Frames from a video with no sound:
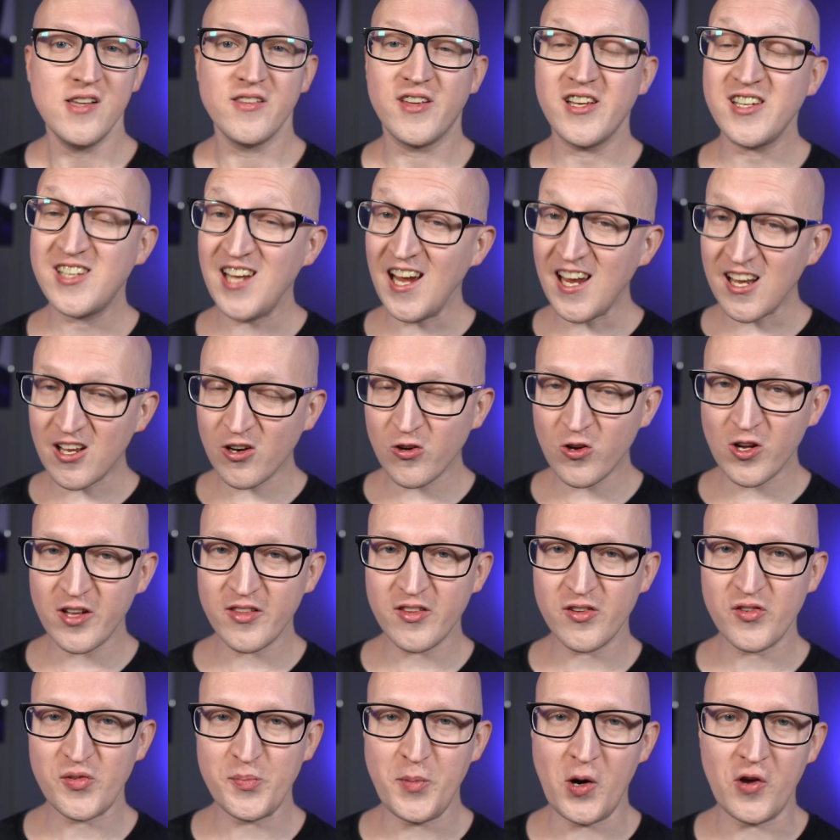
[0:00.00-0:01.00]
then take a look at
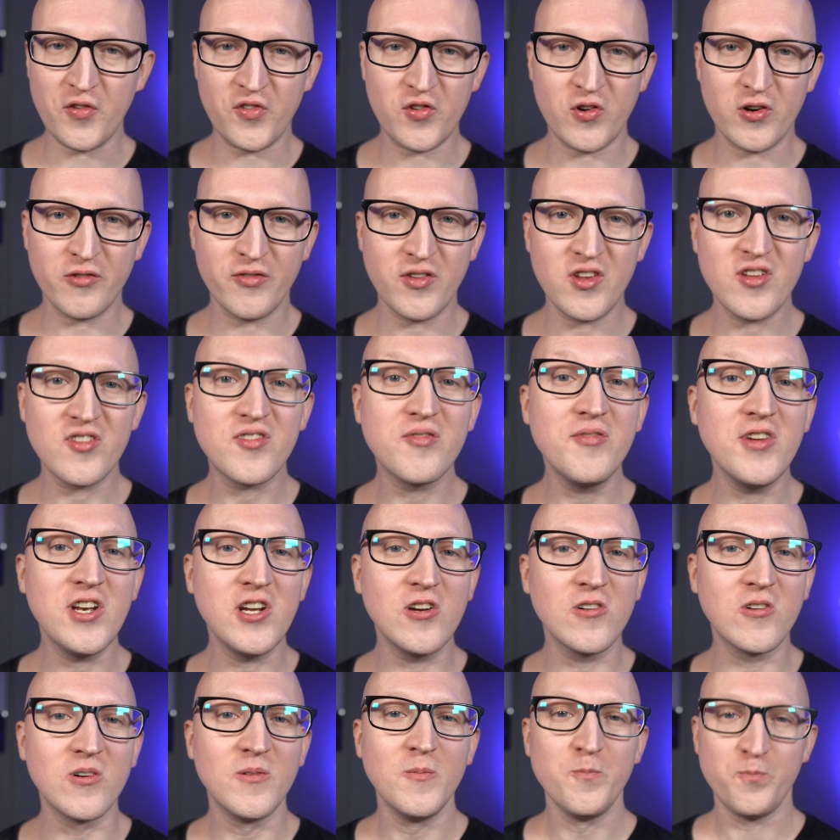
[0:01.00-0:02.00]
the sponsor of this
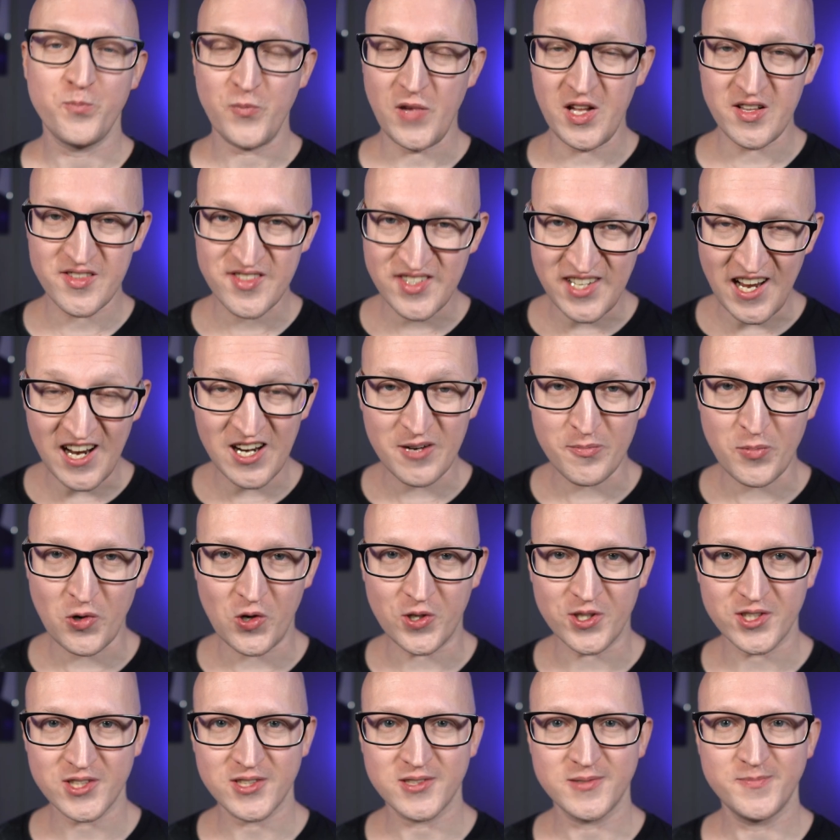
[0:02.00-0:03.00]
video, it's
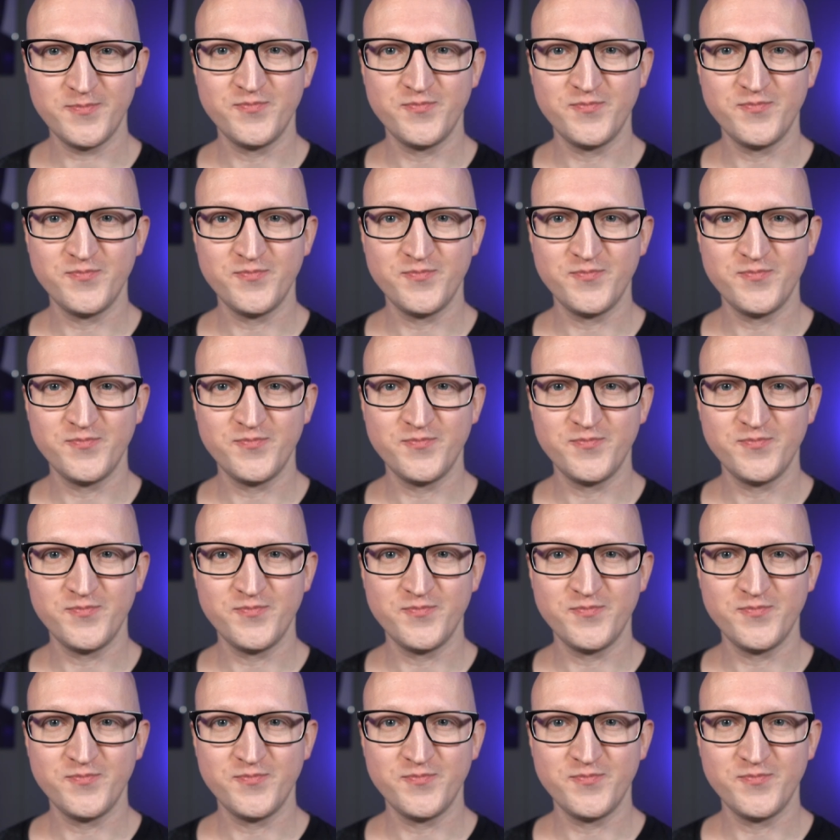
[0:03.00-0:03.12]
Teleport.